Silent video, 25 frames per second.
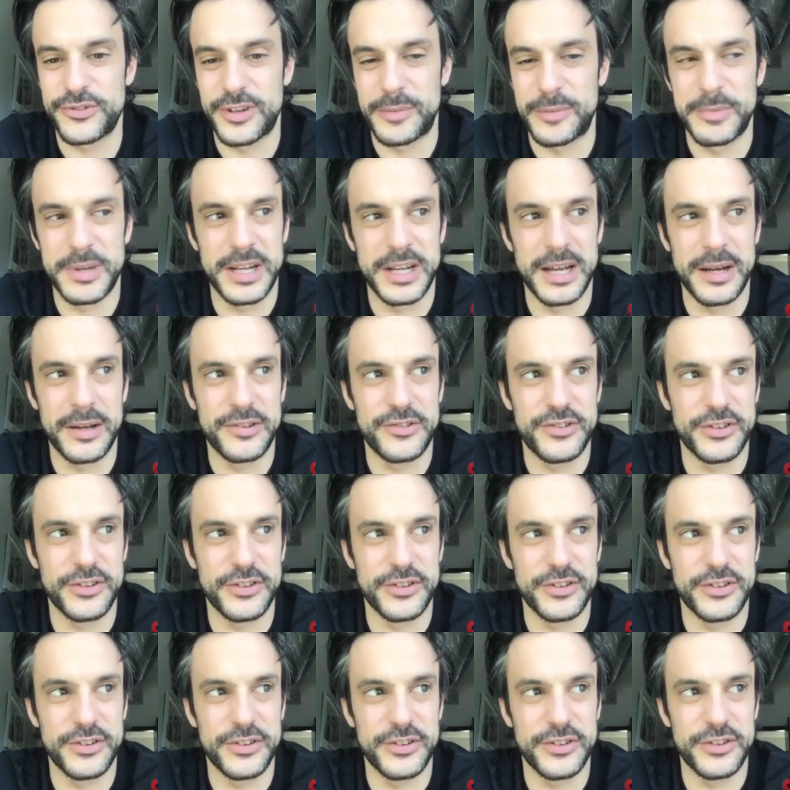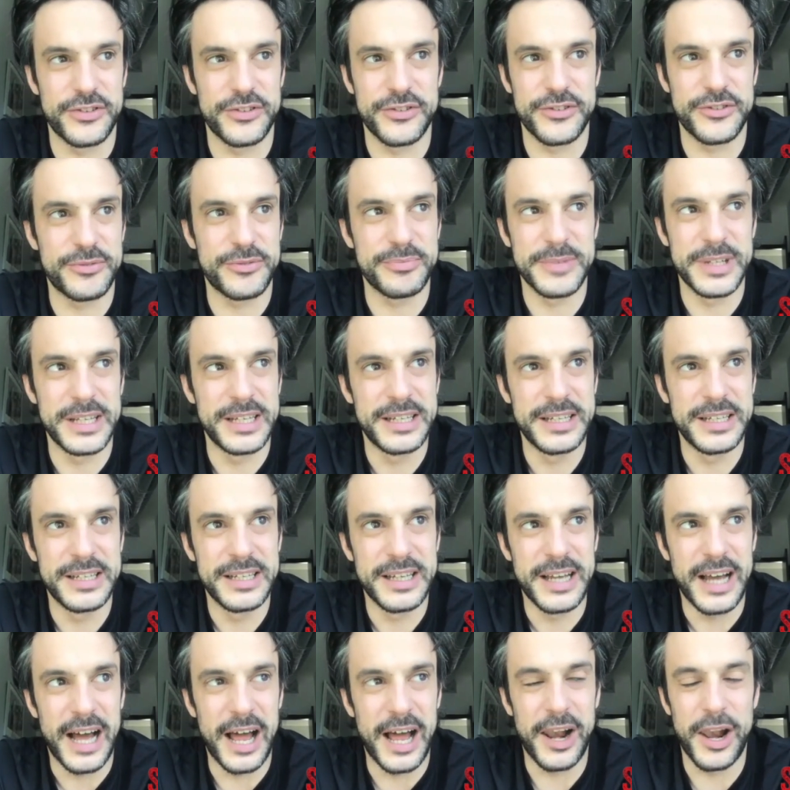I mean, I just
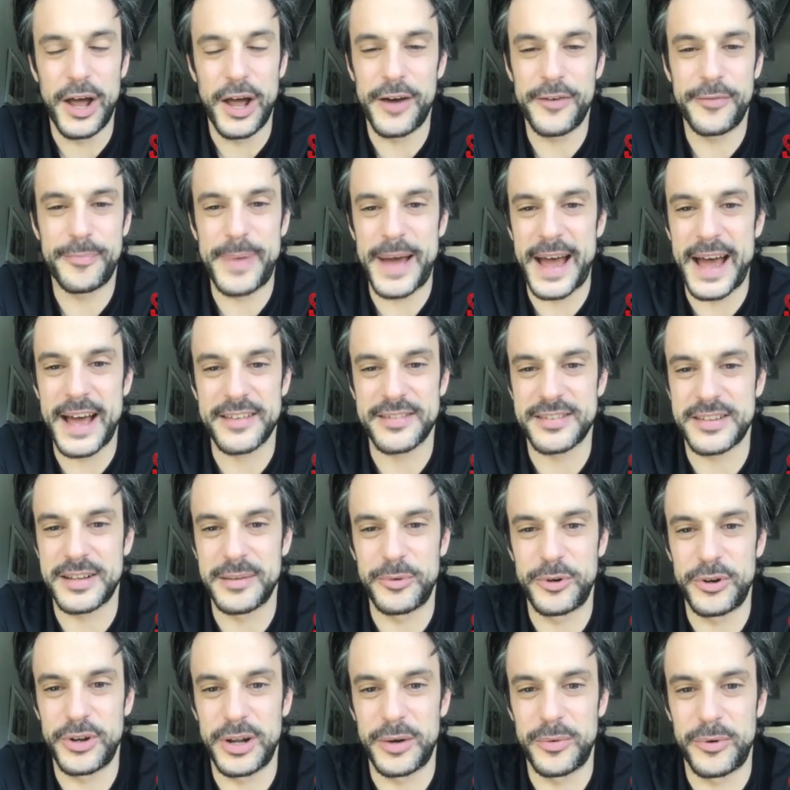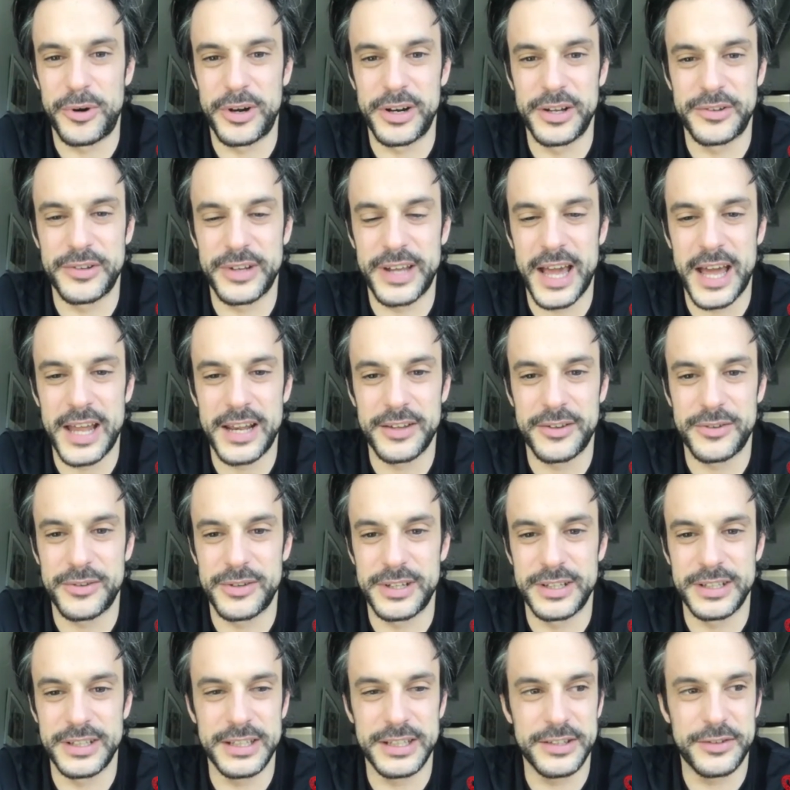I love basketball. I wanted to get into
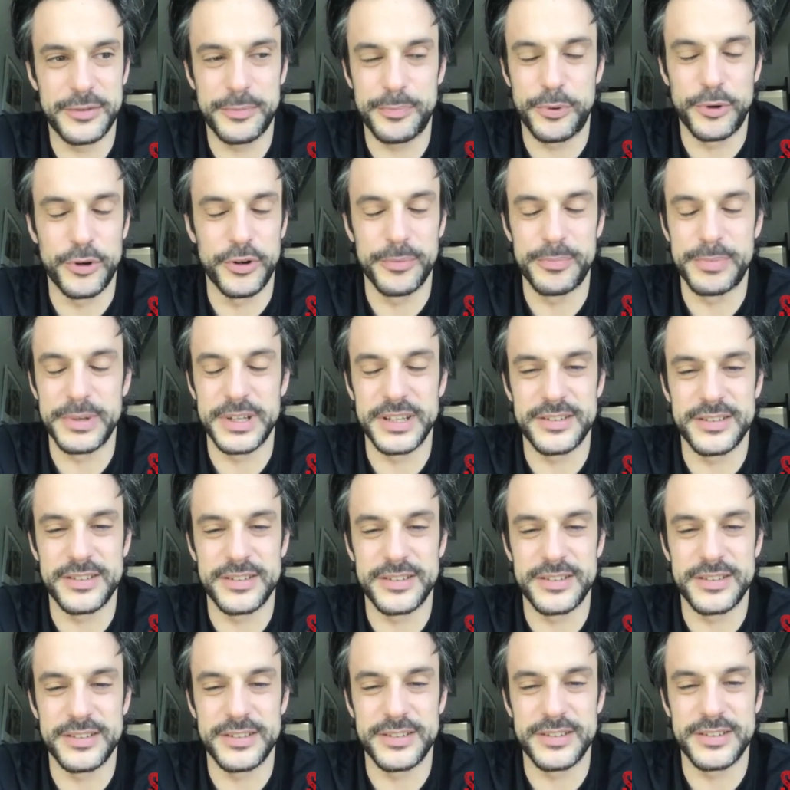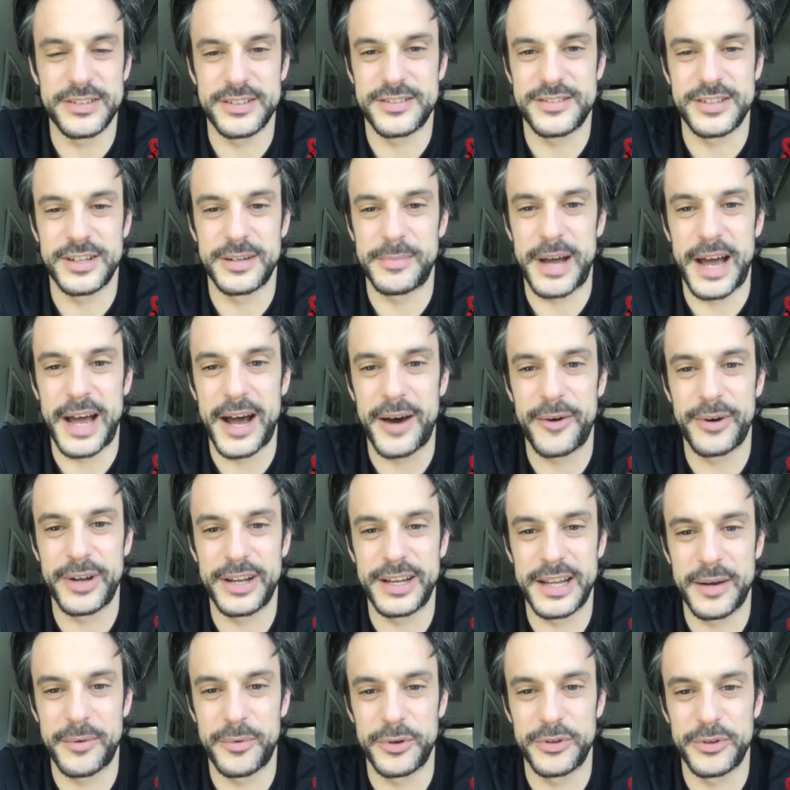the sport business somehow, and that
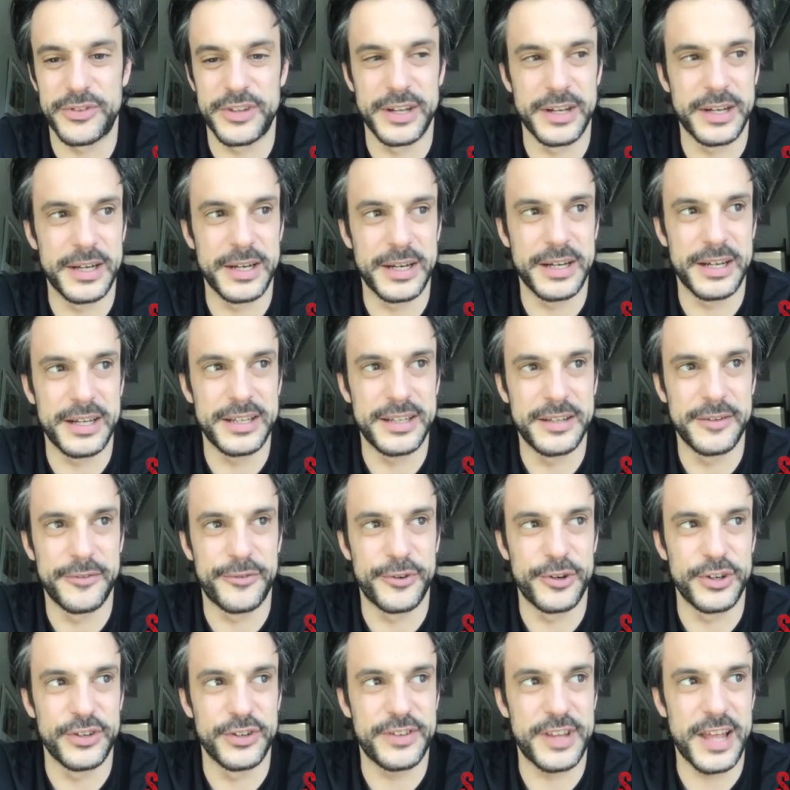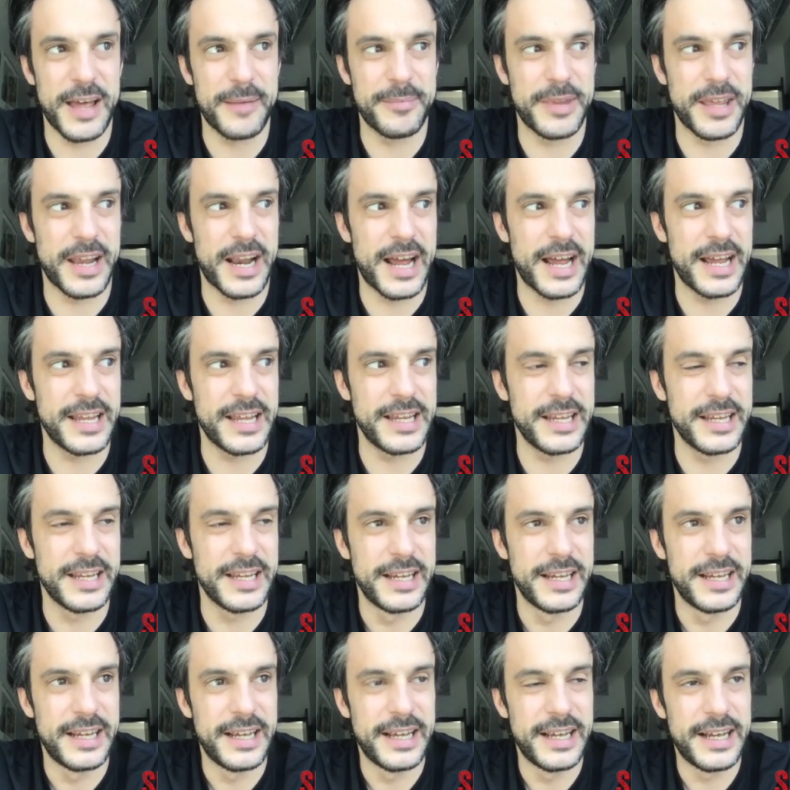was the the first step that I
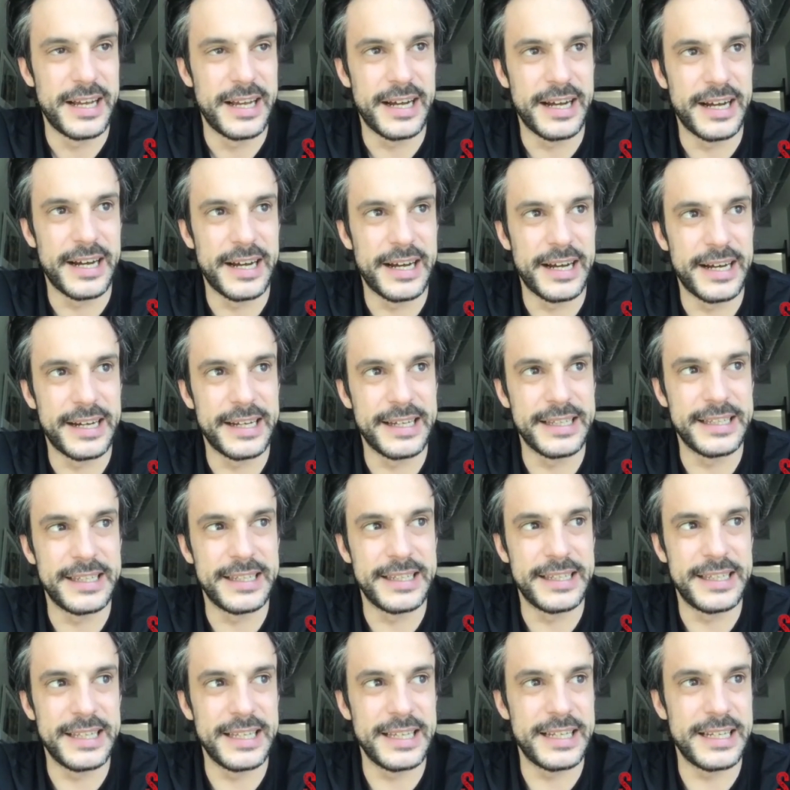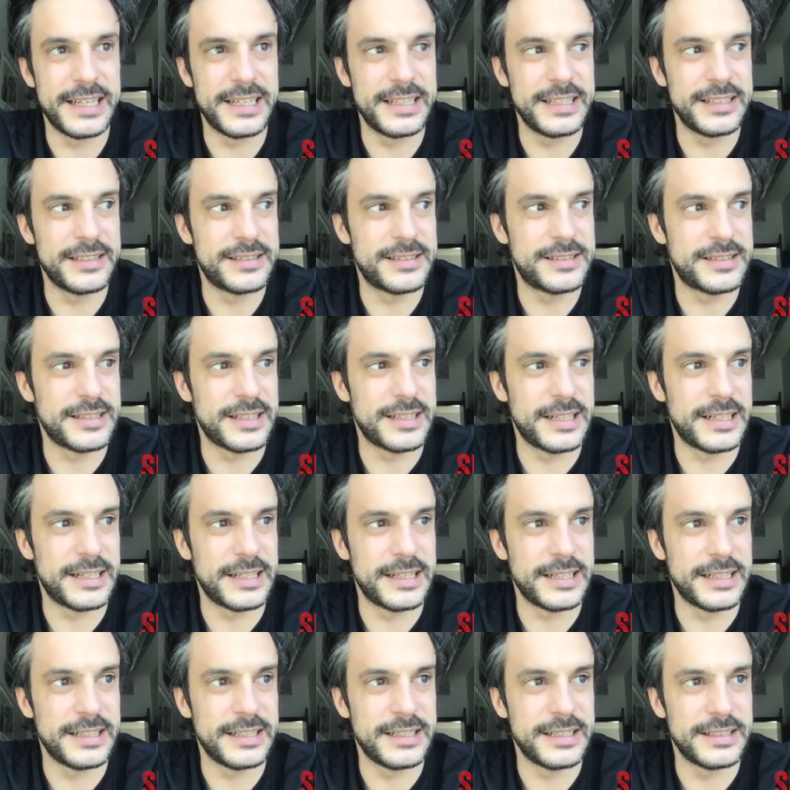uh, did in this uh,
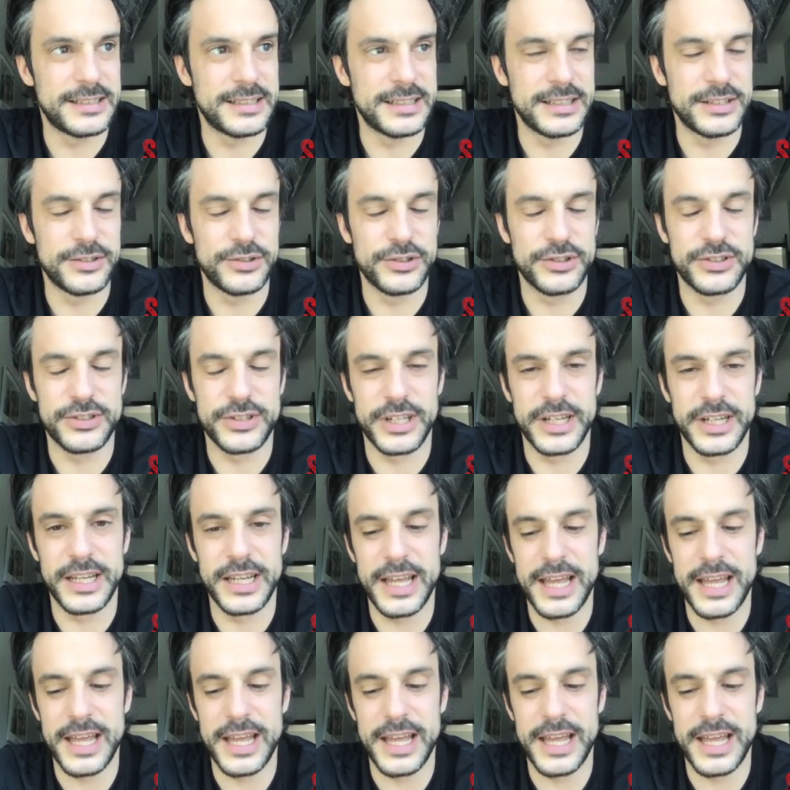in this industry.